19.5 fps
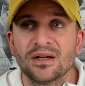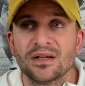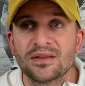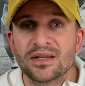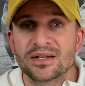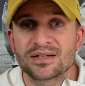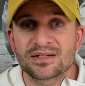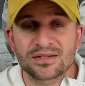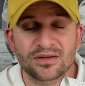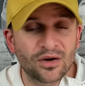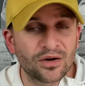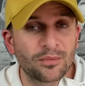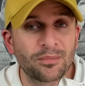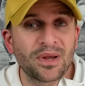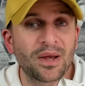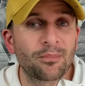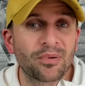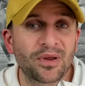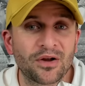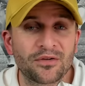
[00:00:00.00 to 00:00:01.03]
This is going to be a
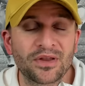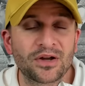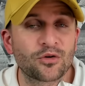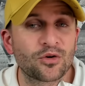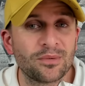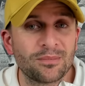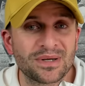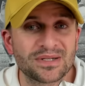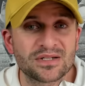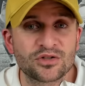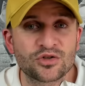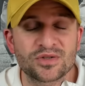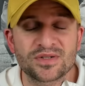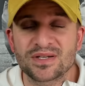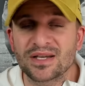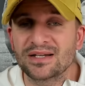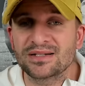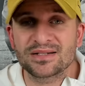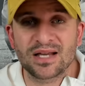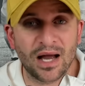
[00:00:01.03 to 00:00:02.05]
player that Green Bay's interested
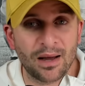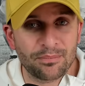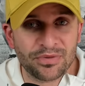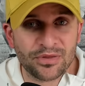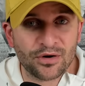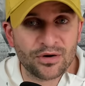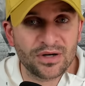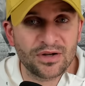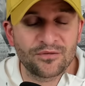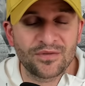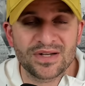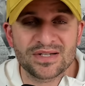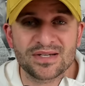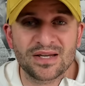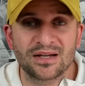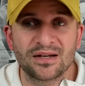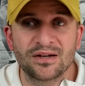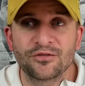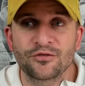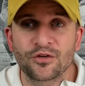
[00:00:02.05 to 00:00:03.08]
in. Top 30
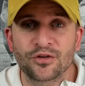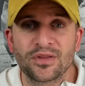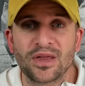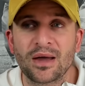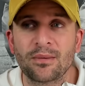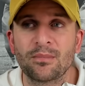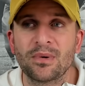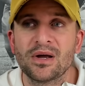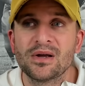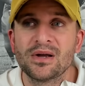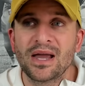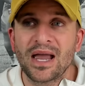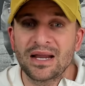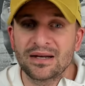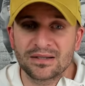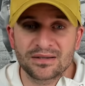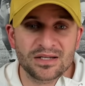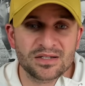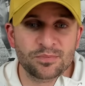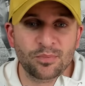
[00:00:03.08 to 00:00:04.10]
visit for them. And
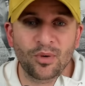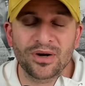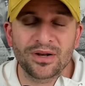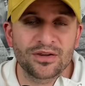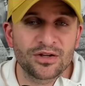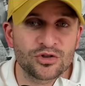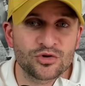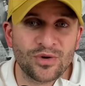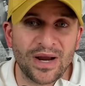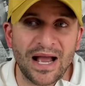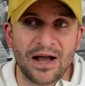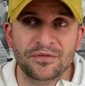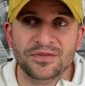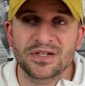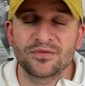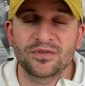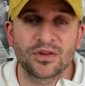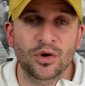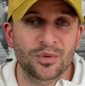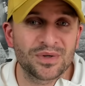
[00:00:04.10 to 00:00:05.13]
at this point in the draft,
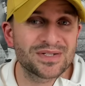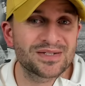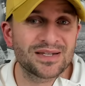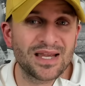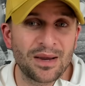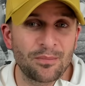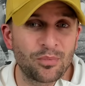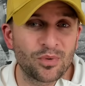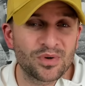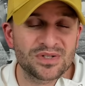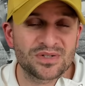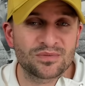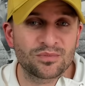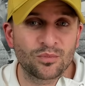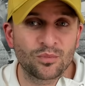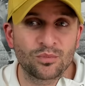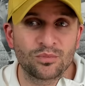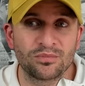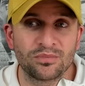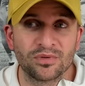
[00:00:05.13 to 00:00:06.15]
even though his tape was
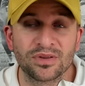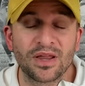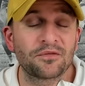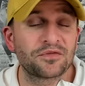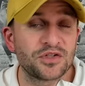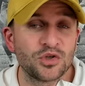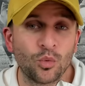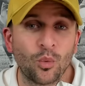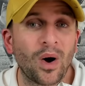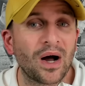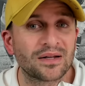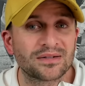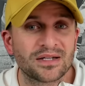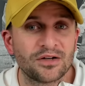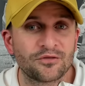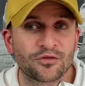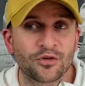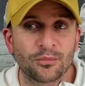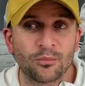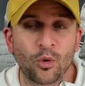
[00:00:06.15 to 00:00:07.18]
left you wanting
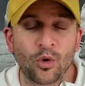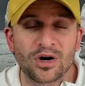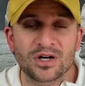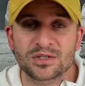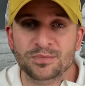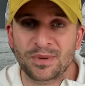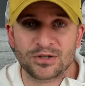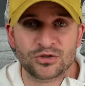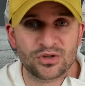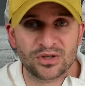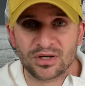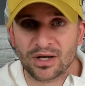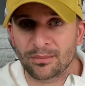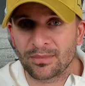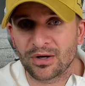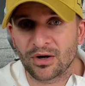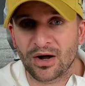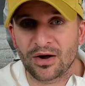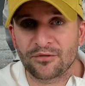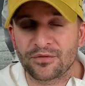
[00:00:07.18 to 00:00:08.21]
for more, especially
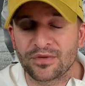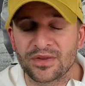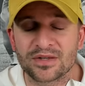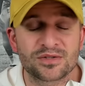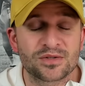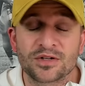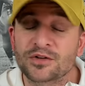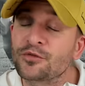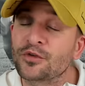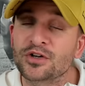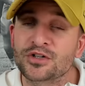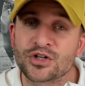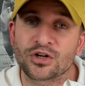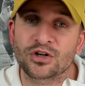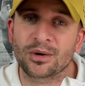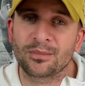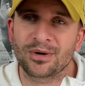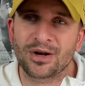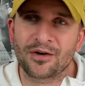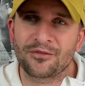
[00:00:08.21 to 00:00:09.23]
coming off. This is his first year
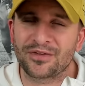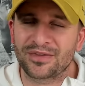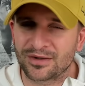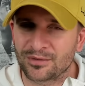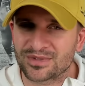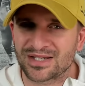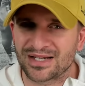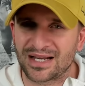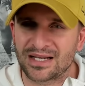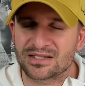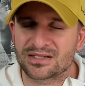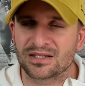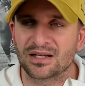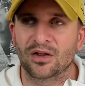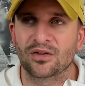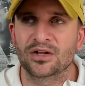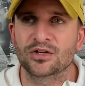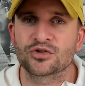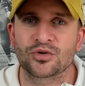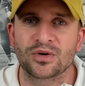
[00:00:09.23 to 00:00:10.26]
coming off, I think it was an ACL
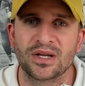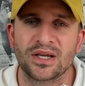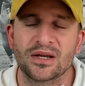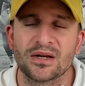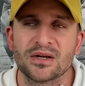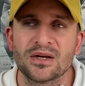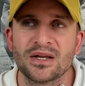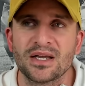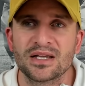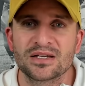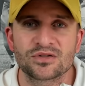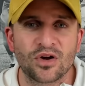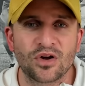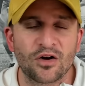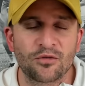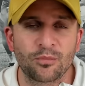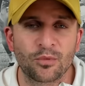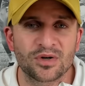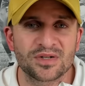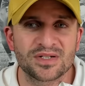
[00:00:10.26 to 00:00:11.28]
injury his
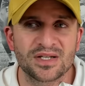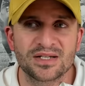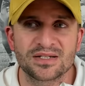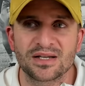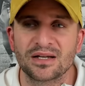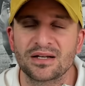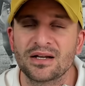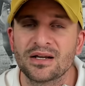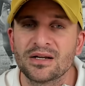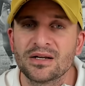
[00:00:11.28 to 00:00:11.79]
sophomore season.